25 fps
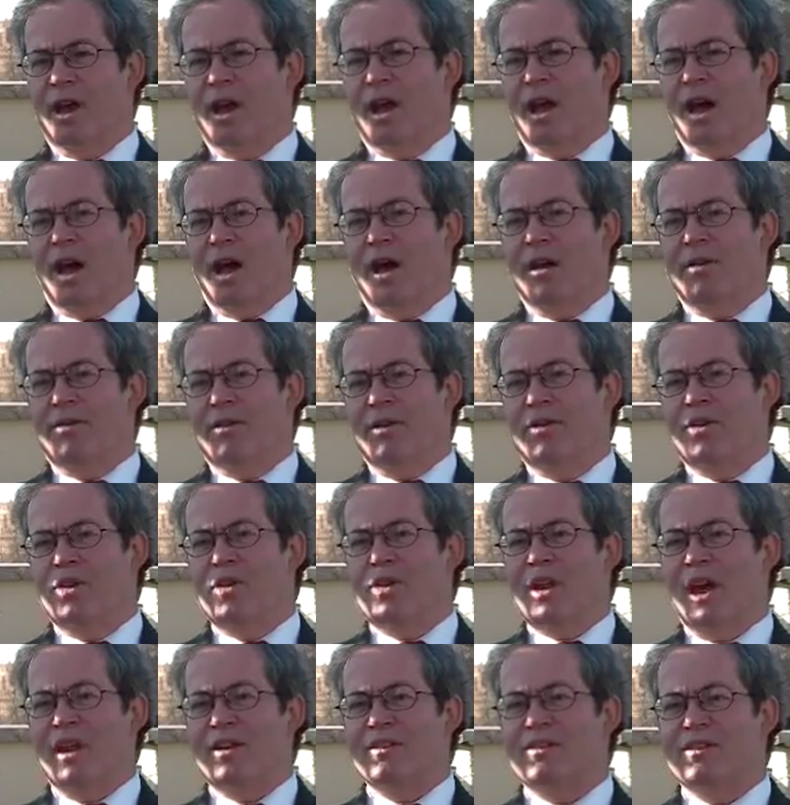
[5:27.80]
The
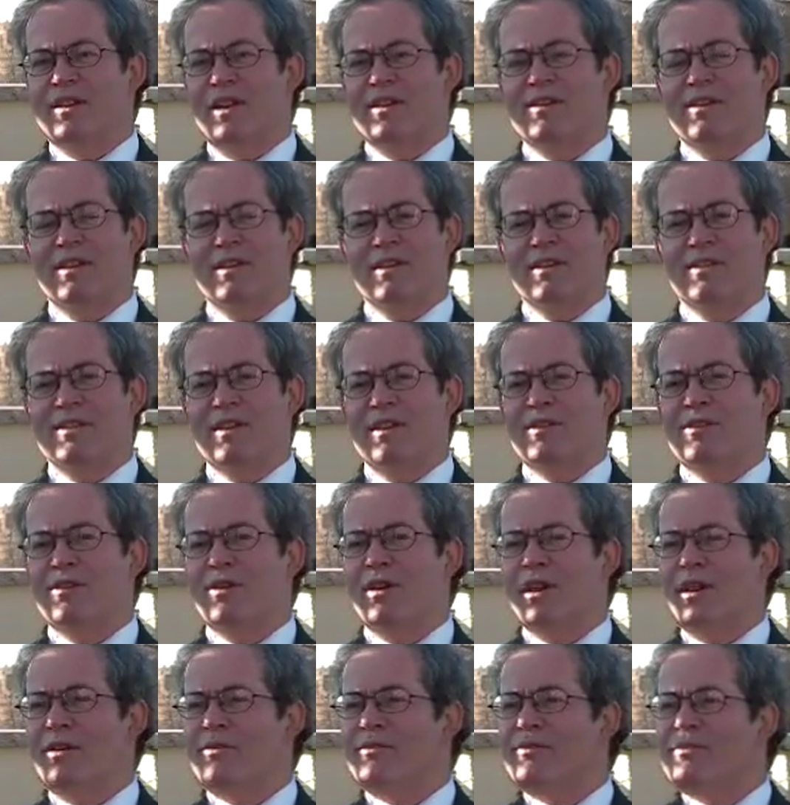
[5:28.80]
United States is
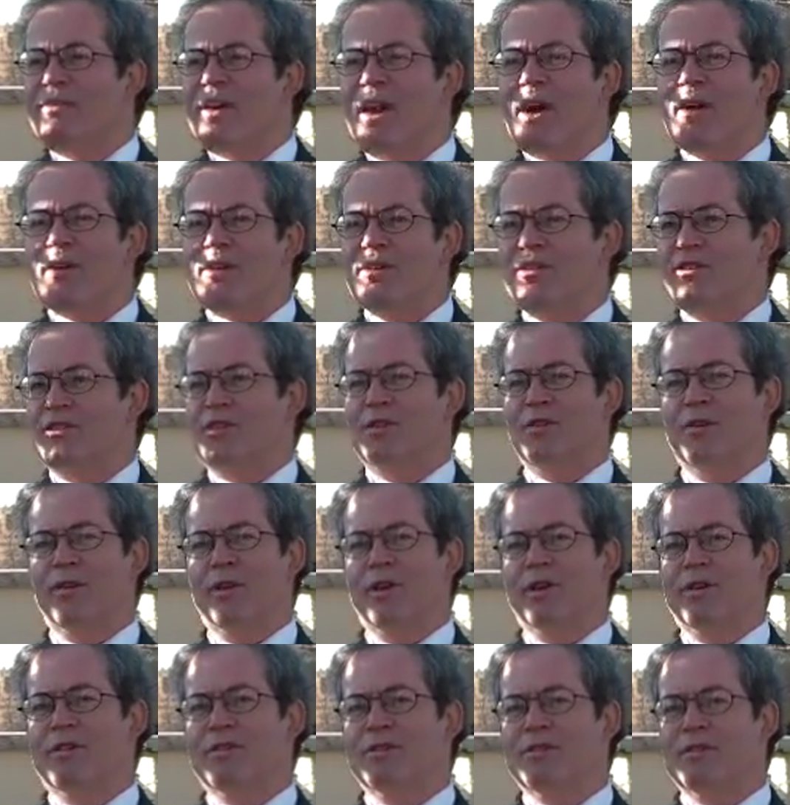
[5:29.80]
entering a very
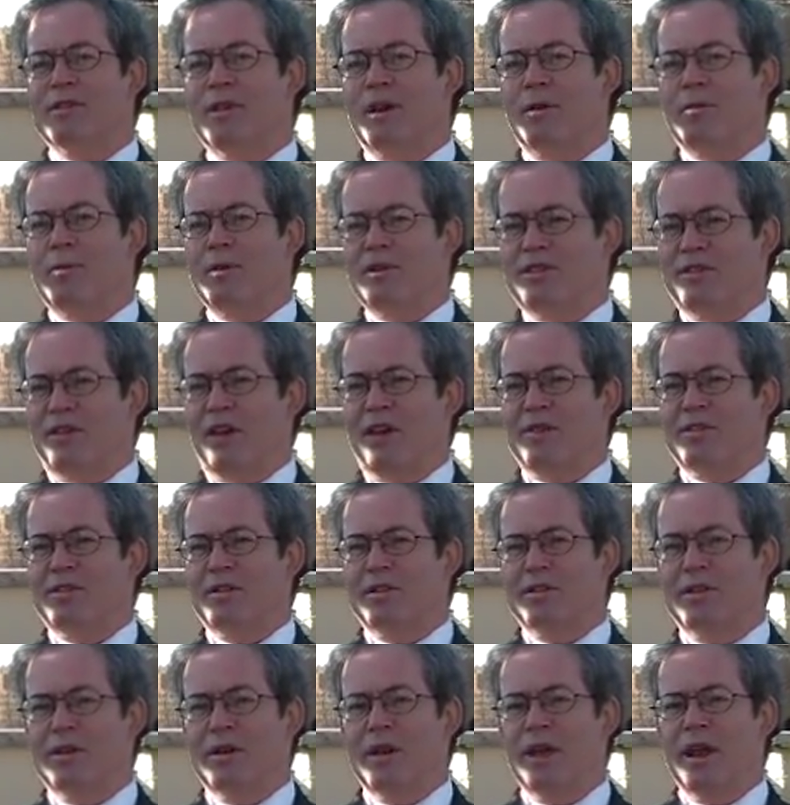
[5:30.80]
serious
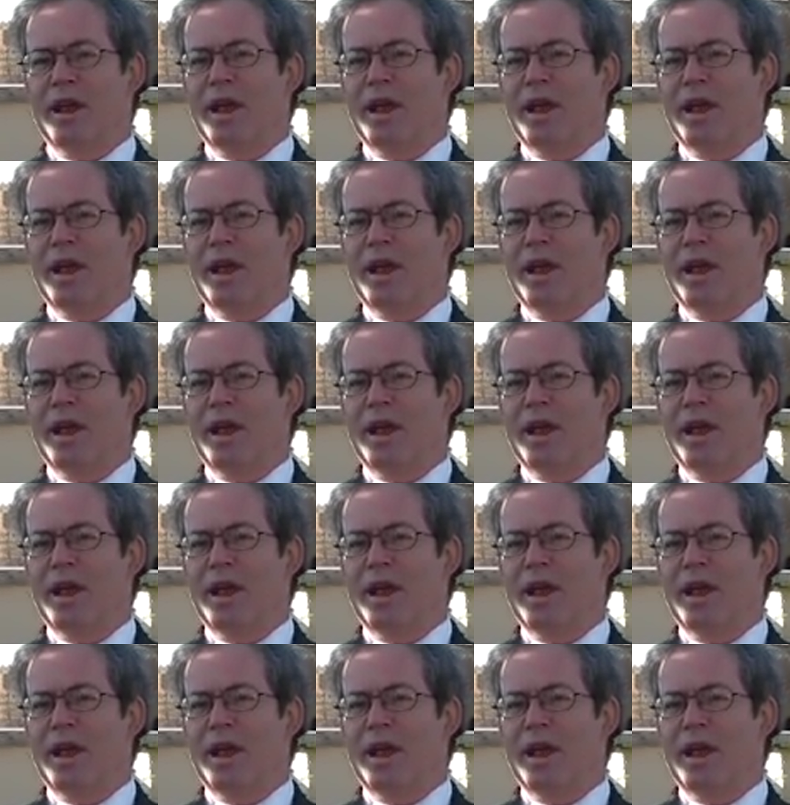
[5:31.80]
recession.